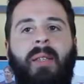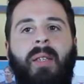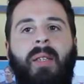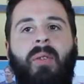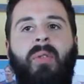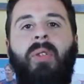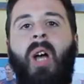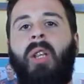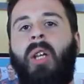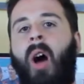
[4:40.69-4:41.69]
you do
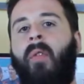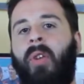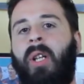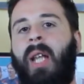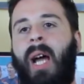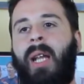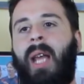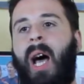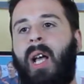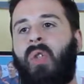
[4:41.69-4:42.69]
not cover the line
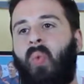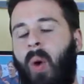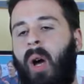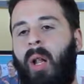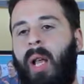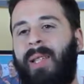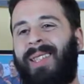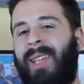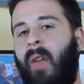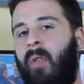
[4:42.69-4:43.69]
as well as
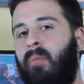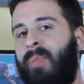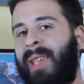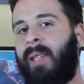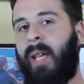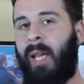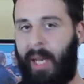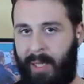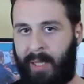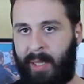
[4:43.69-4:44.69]
the other basic
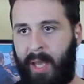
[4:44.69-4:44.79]
cuts.